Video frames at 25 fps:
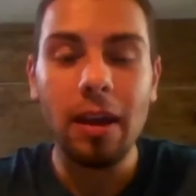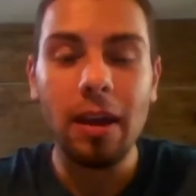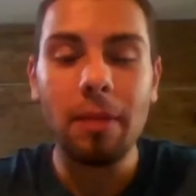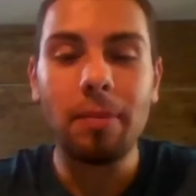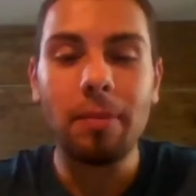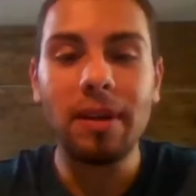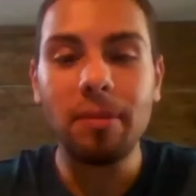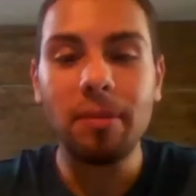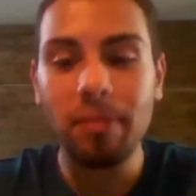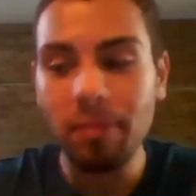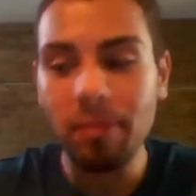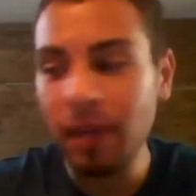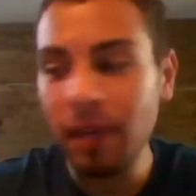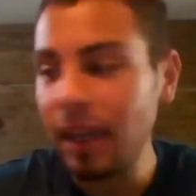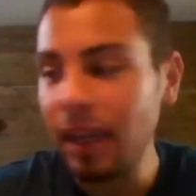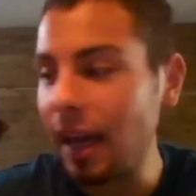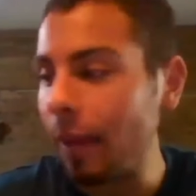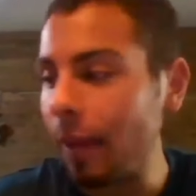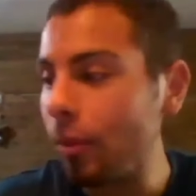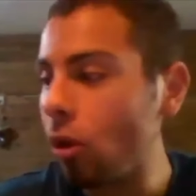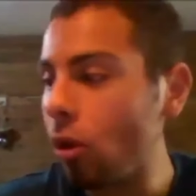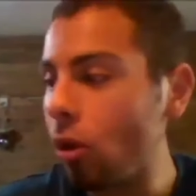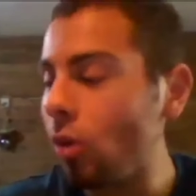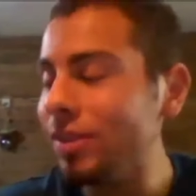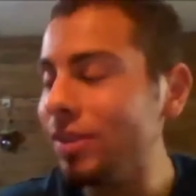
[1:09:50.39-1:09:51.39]
but me,
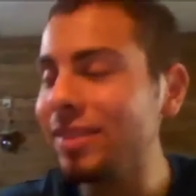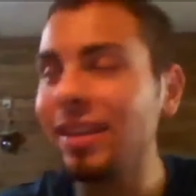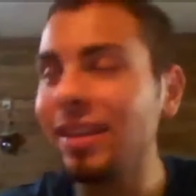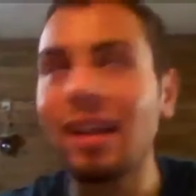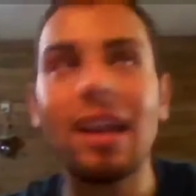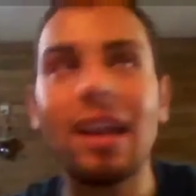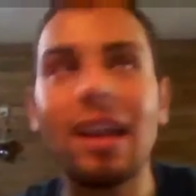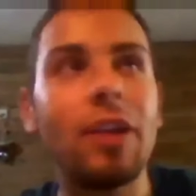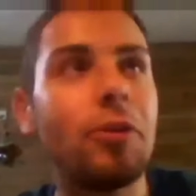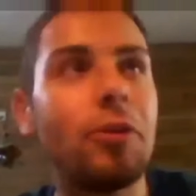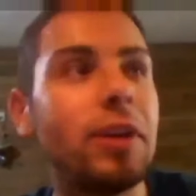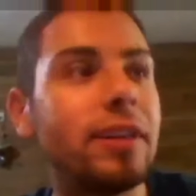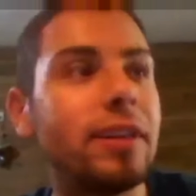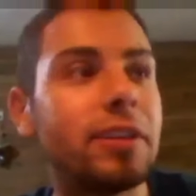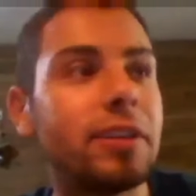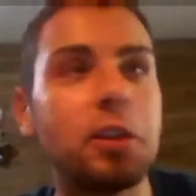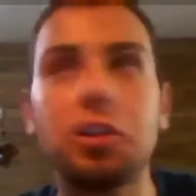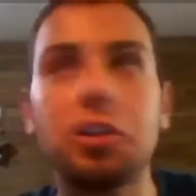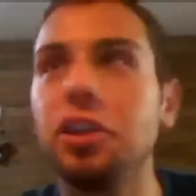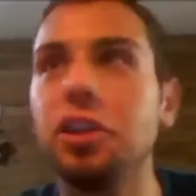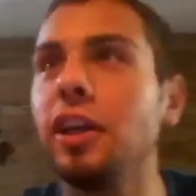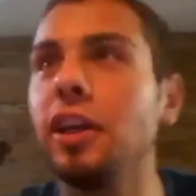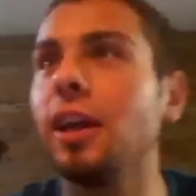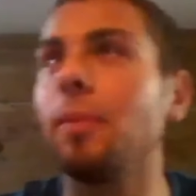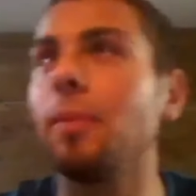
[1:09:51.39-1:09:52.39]
I'm constantly
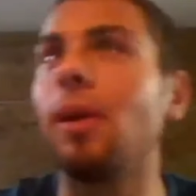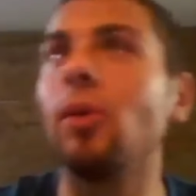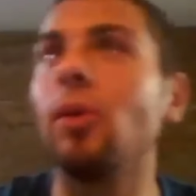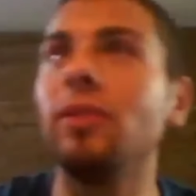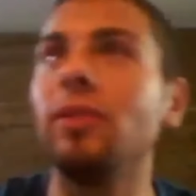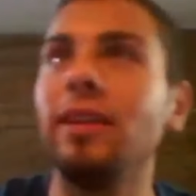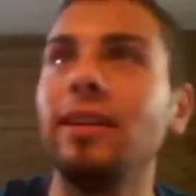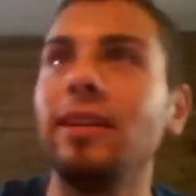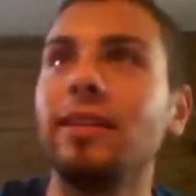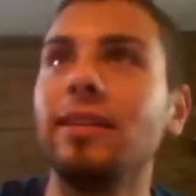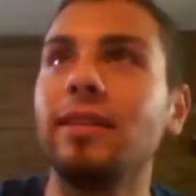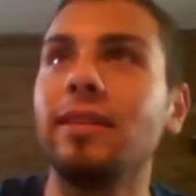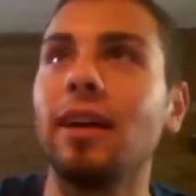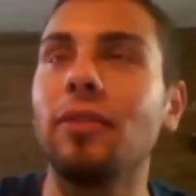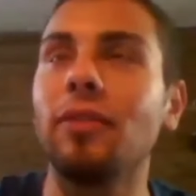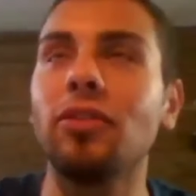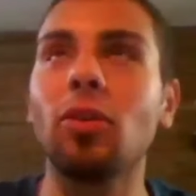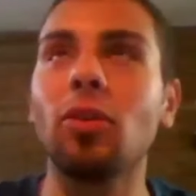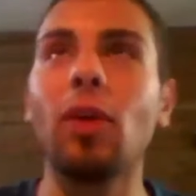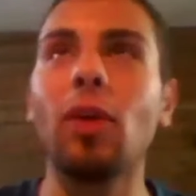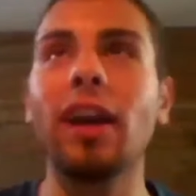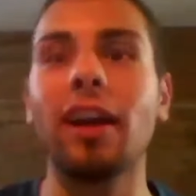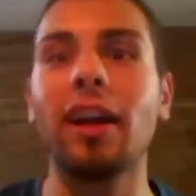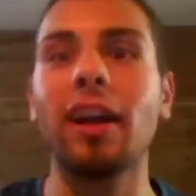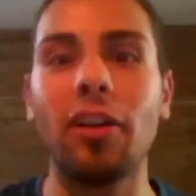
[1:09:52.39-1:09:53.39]
researching about these stuff,
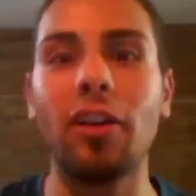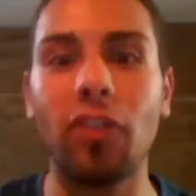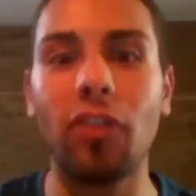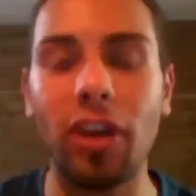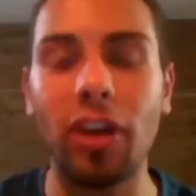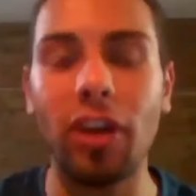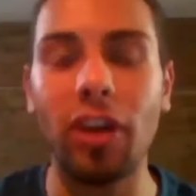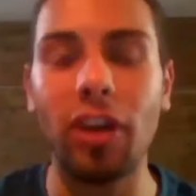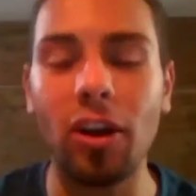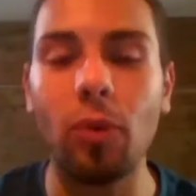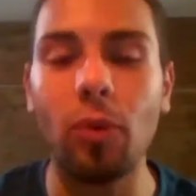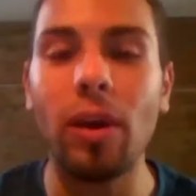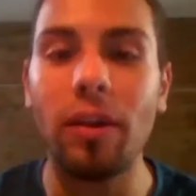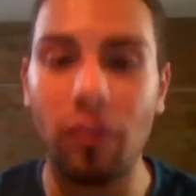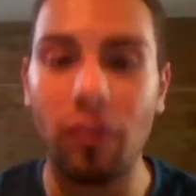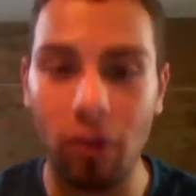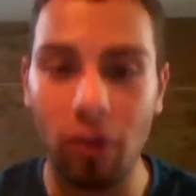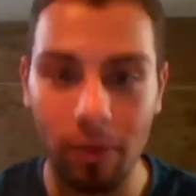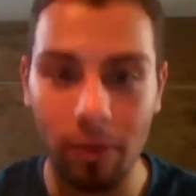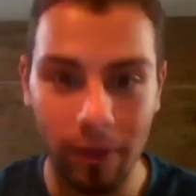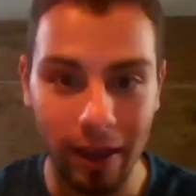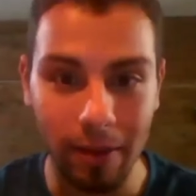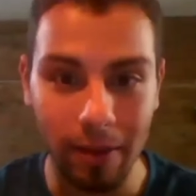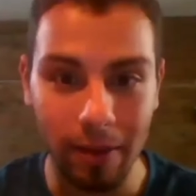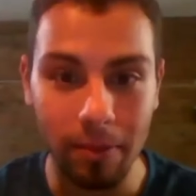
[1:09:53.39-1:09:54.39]
so I can't run away
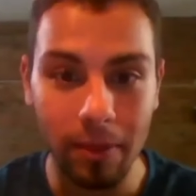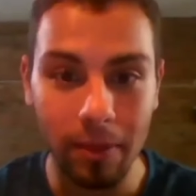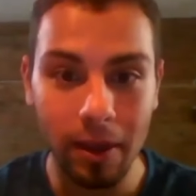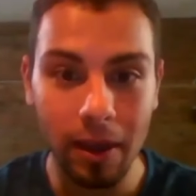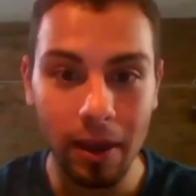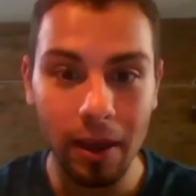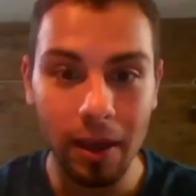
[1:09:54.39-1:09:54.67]
from them.